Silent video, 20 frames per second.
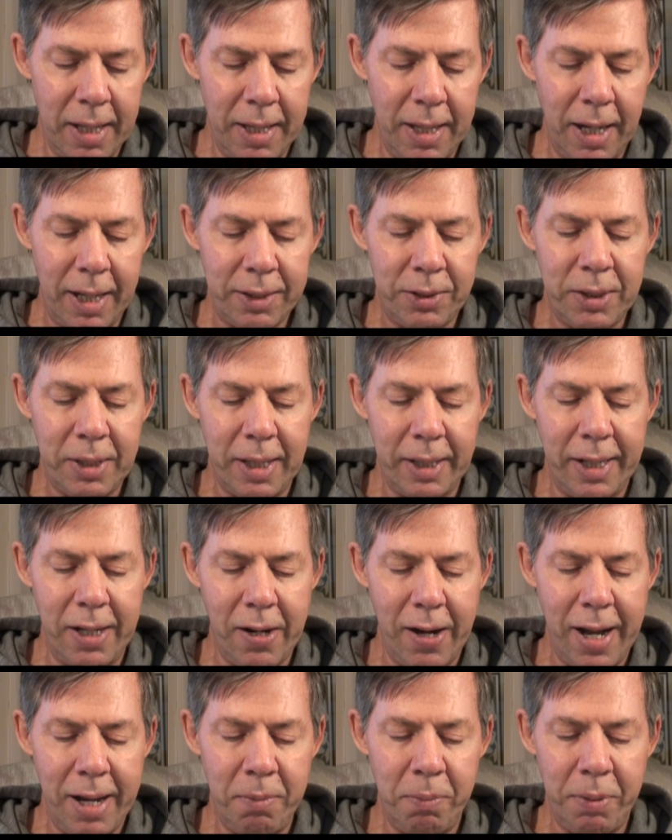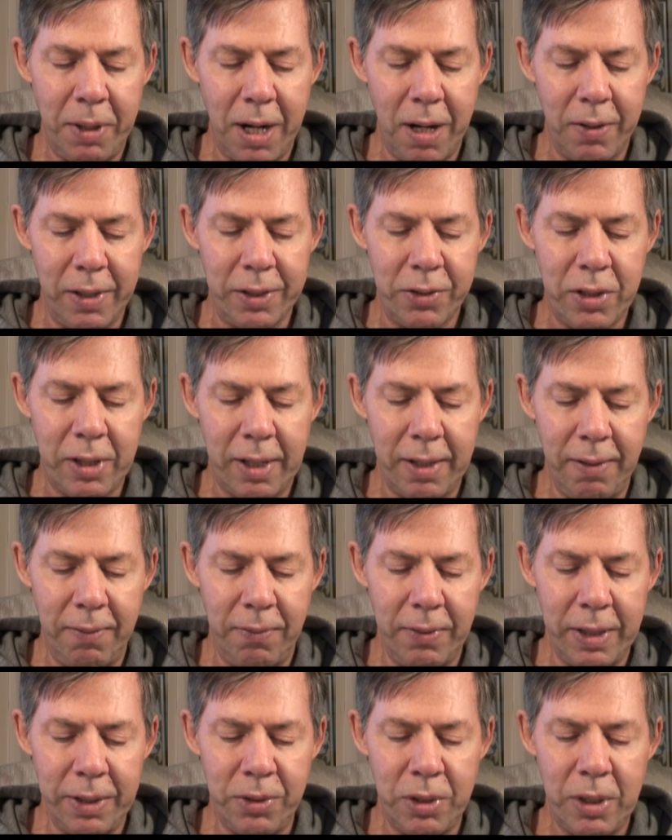Thus, the grandparents,
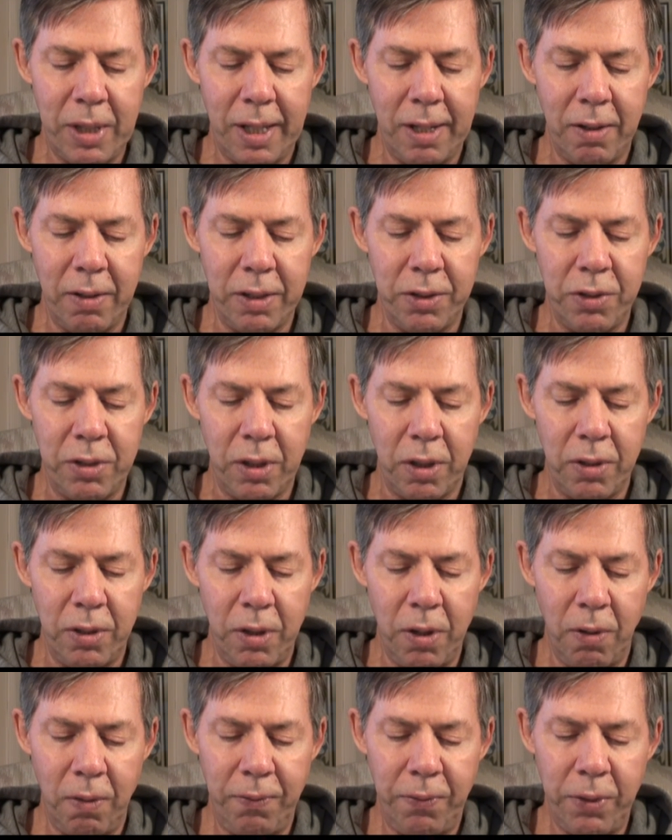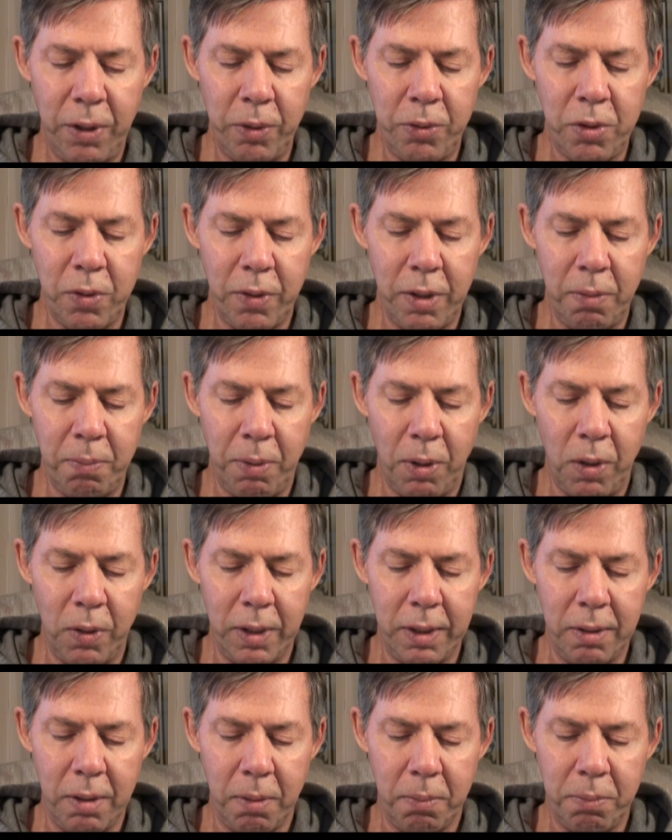convinced there is no future in
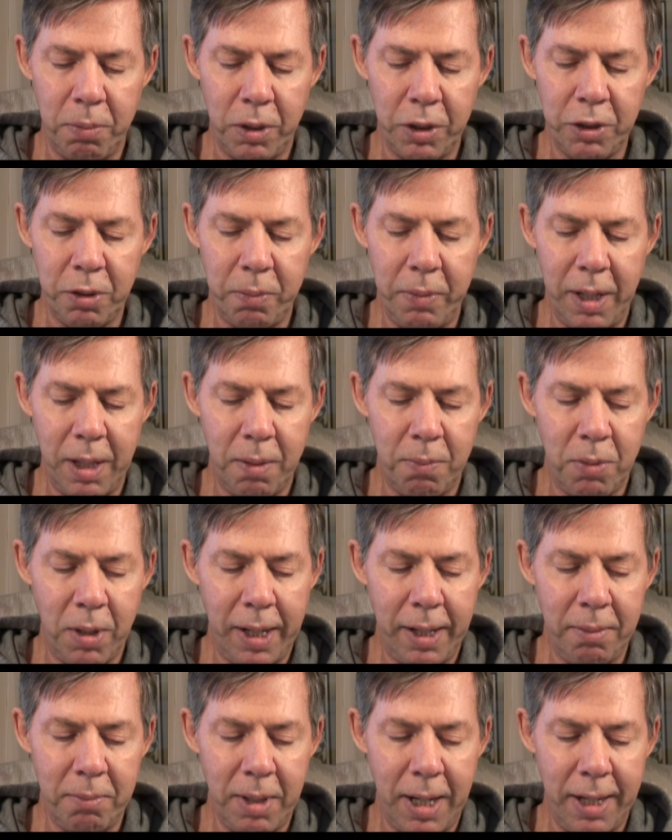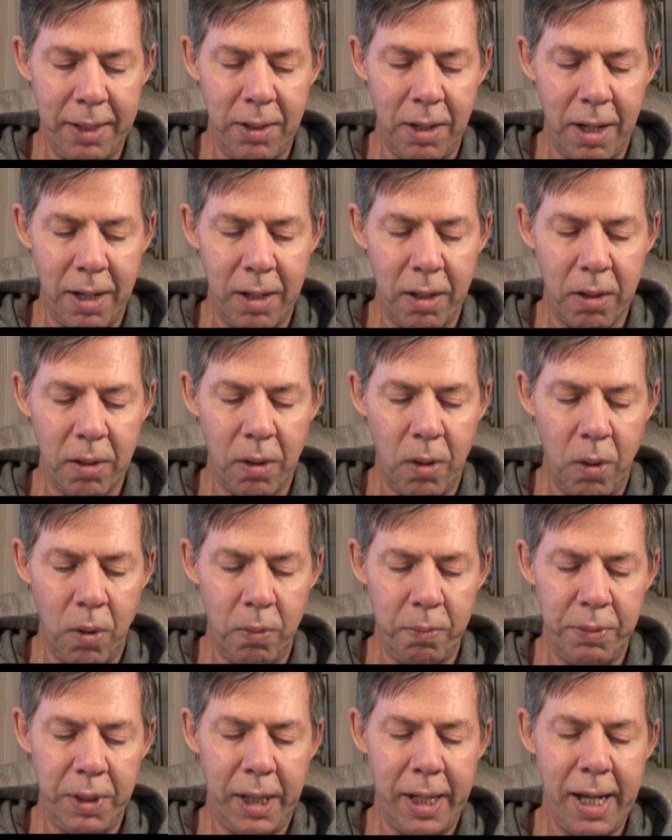Poland, pushed me to bring my daughter
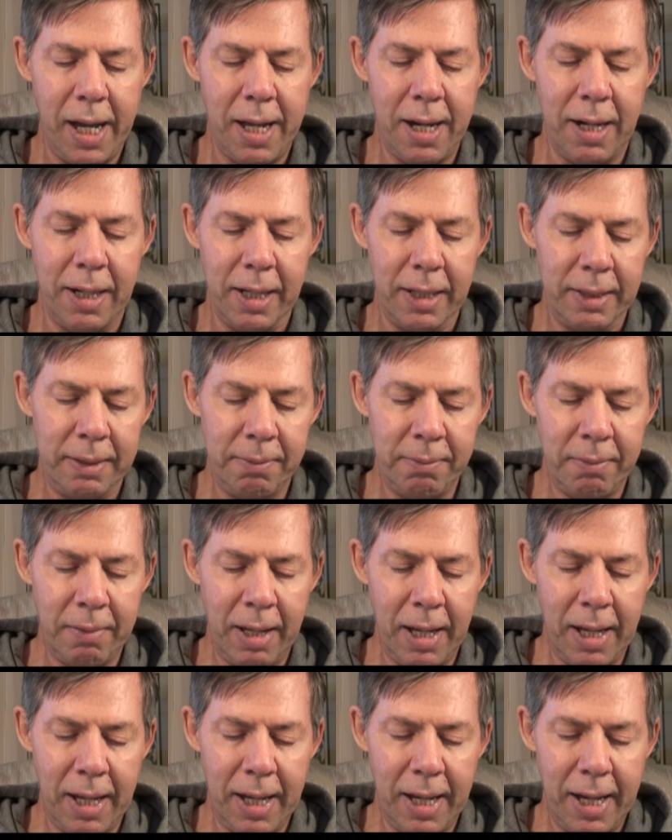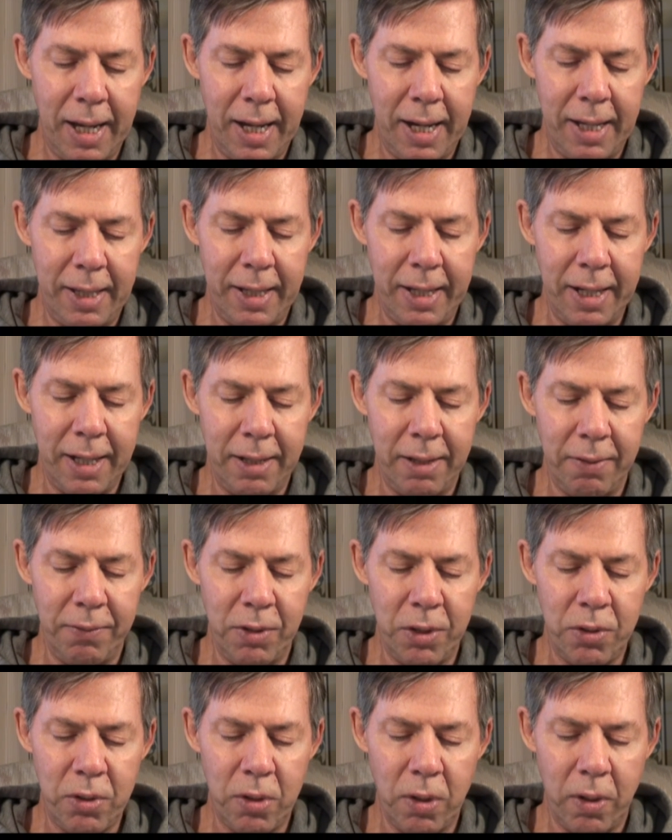home to Canada. And the end of
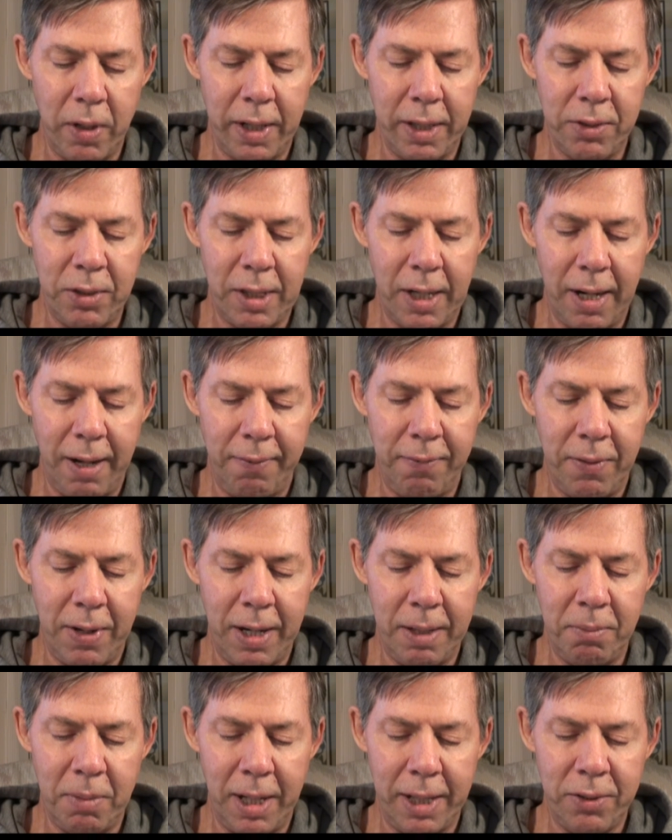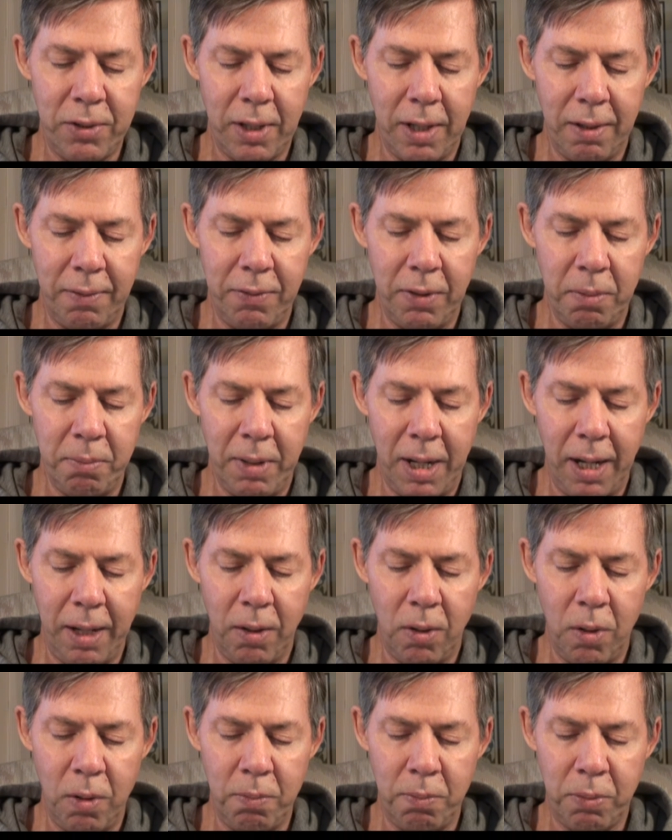the story is that I find myself in my
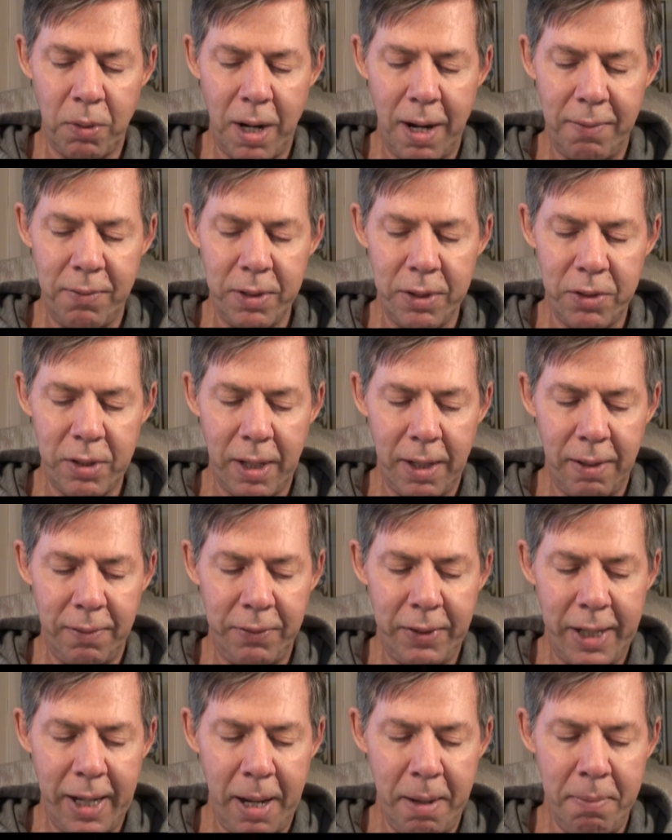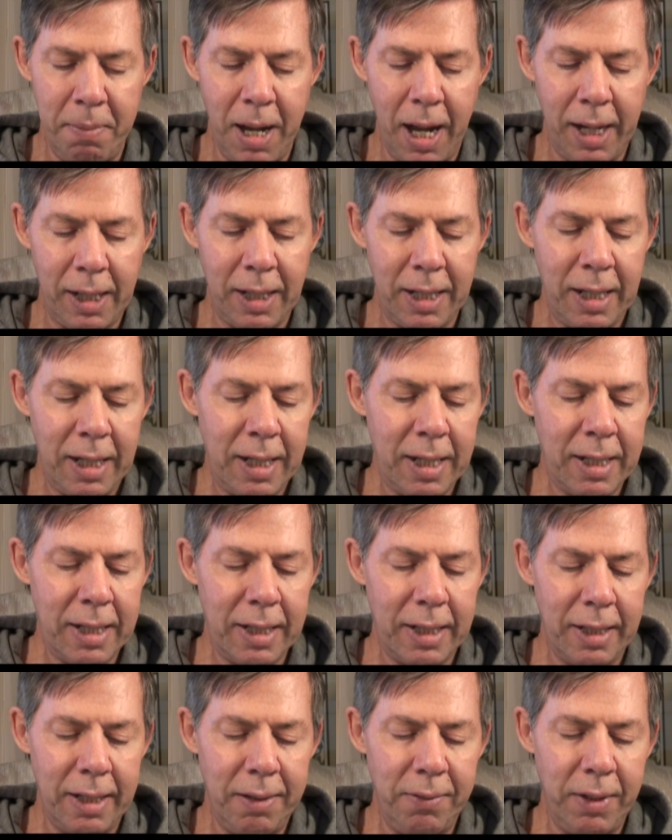home province of Quebec,
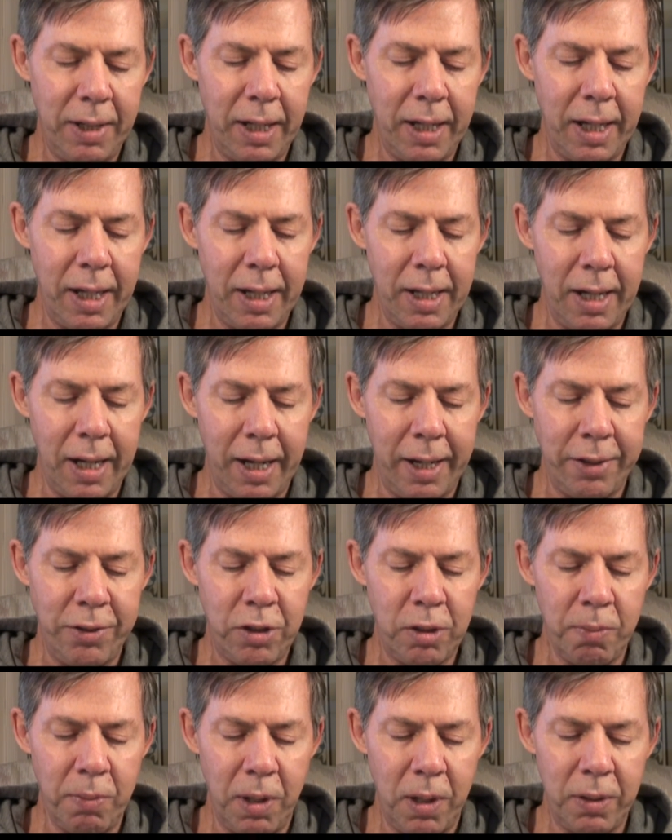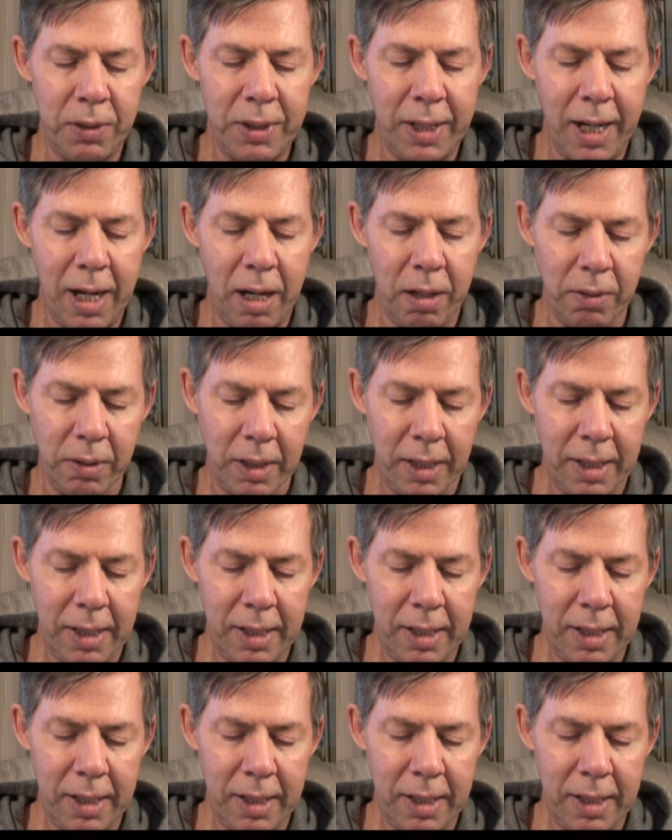living in a small town